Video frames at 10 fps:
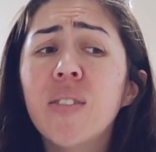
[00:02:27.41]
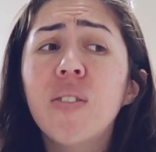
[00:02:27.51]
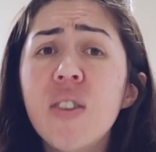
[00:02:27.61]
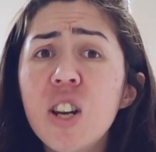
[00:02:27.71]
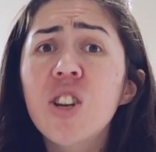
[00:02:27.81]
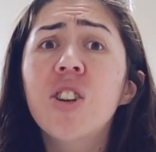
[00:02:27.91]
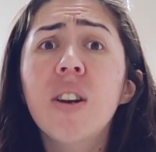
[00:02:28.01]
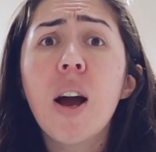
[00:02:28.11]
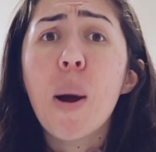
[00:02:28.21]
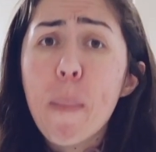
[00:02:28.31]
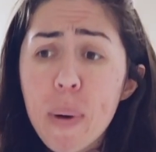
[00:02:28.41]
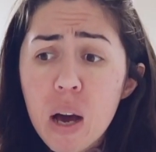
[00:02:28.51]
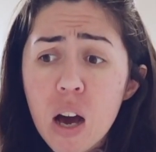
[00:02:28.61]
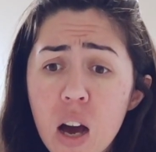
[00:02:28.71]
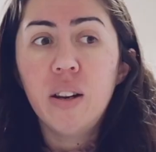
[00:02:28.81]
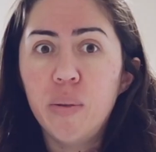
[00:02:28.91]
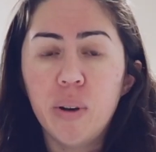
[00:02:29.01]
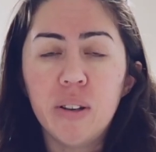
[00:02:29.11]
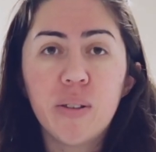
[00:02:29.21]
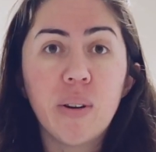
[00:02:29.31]
finishing up.
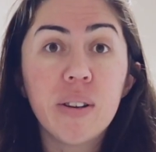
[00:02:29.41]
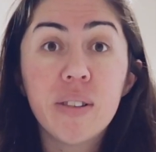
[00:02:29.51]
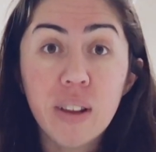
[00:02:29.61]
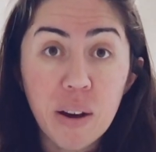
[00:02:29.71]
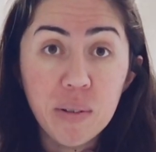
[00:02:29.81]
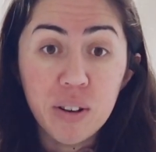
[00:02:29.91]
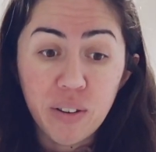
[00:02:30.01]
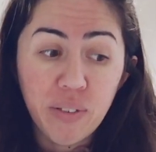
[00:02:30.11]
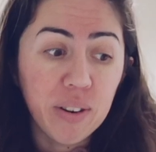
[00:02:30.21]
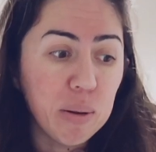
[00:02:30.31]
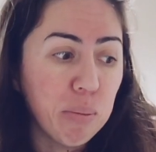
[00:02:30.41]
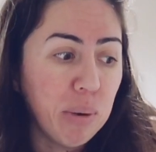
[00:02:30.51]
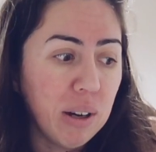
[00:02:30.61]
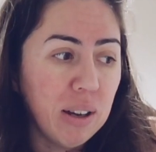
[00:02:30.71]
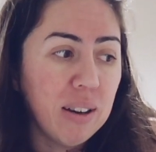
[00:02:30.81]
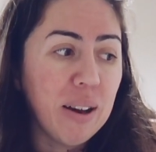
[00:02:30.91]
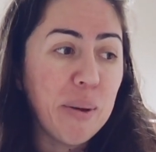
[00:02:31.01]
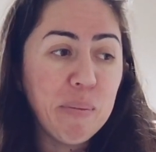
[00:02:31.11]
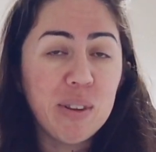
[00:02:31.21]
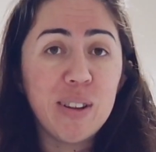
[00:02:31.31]
Anyway, so I sound different, but
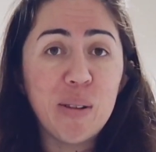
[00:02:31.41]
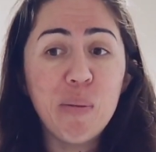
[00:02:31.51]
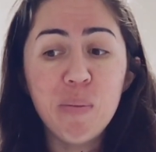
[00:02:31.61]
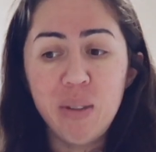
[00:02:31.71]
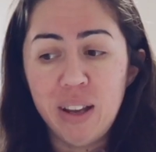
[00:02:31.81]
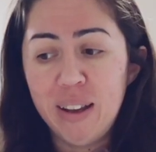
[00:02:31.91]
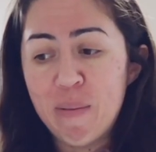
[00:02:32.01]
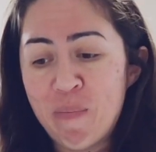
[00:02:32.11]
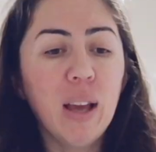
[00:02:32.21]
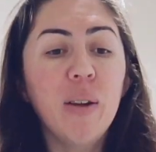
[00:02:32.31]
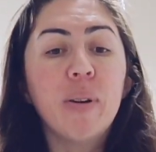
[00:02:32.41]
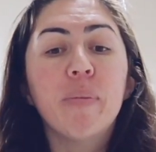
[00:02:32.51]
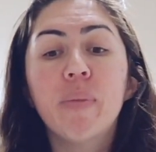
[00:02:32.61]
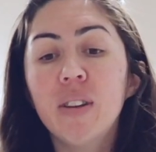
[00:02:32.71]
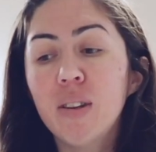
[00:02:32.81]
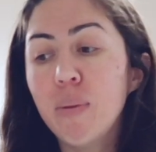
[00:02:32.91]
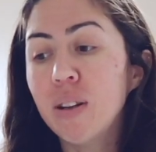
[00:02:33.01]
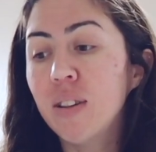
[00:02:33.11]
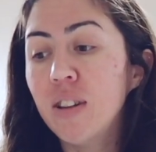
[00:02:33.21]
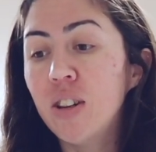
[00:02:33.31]
I'm still me. Anyway, let's get
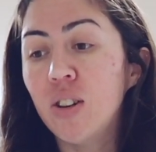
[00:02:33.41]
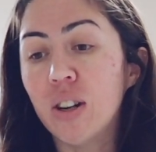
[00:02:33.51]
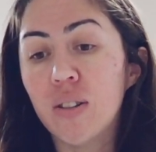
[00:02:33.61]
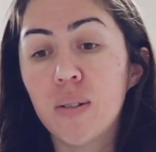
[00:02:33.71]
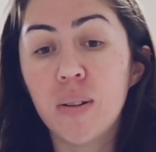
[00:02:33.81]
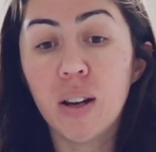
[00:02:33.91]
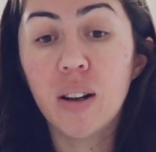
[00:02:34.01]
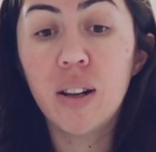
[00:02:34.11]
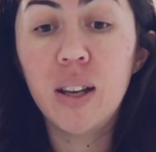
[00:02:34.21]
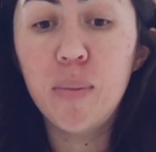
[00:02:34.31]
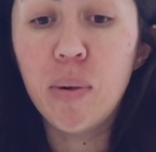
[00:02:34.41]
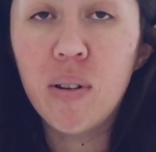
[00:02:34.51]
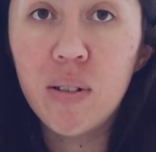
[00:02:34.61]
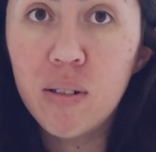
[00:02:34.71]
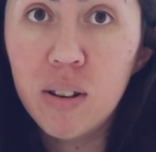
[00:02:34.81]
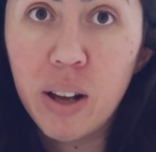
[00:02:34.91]
back to this dress. I gotta keep on